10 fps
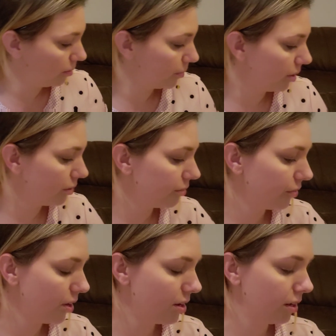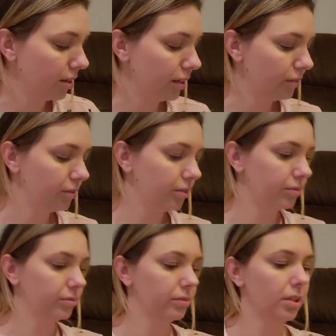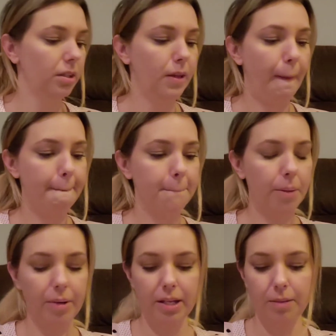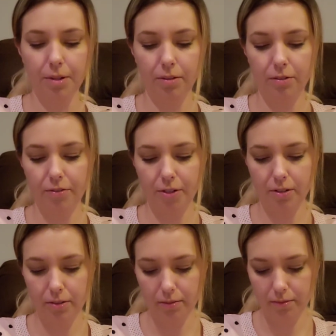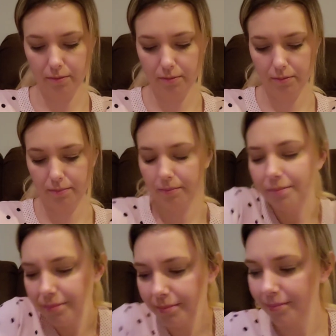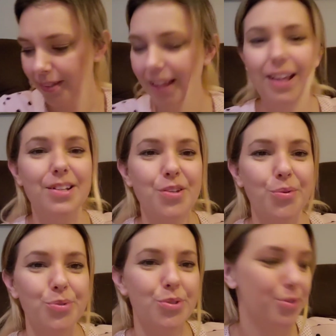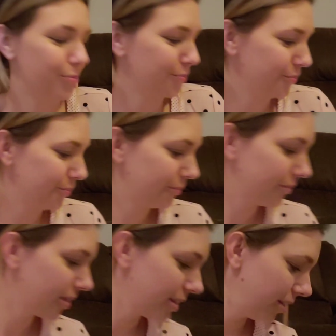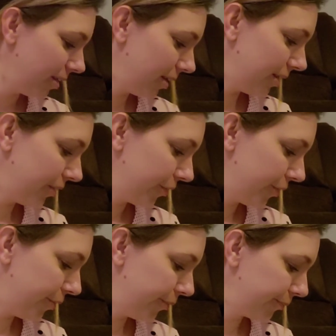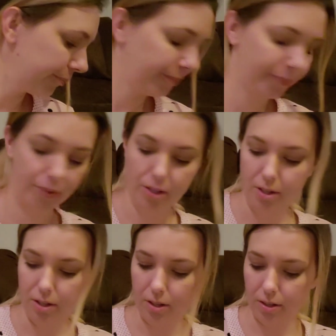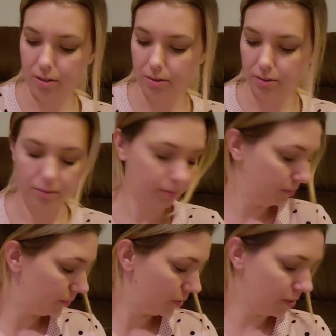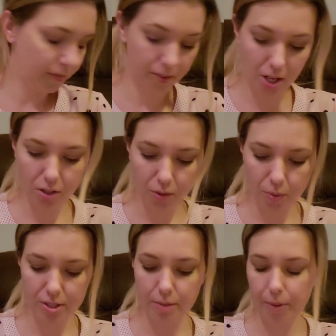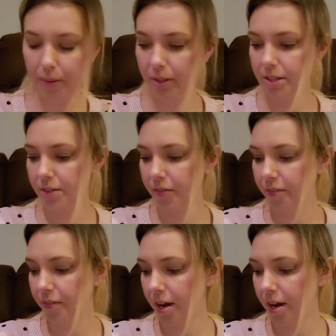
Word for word: Um, the little frog, I don't know. I might keep the little frog. I like toads. I think they're cute. Um, so the dollar ones I'll probably list for